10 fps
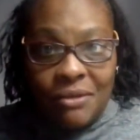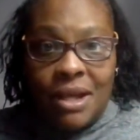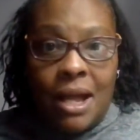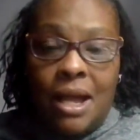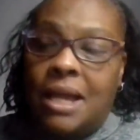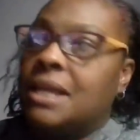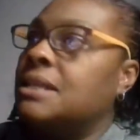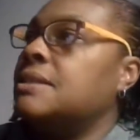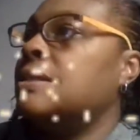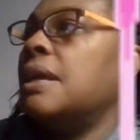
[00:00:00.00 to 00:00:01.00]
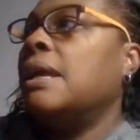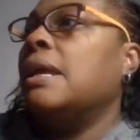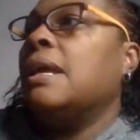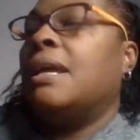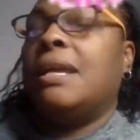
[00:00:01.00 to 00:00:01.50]
you guys.
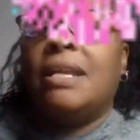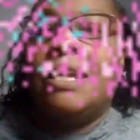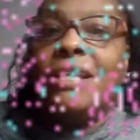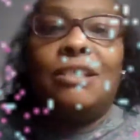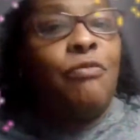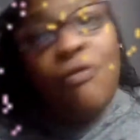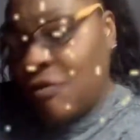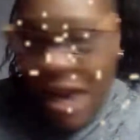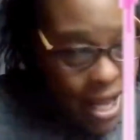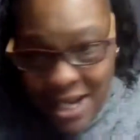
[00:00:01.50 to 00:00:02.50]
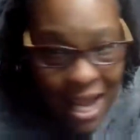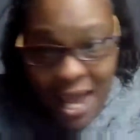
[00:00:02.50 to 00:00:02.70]
It is Friday.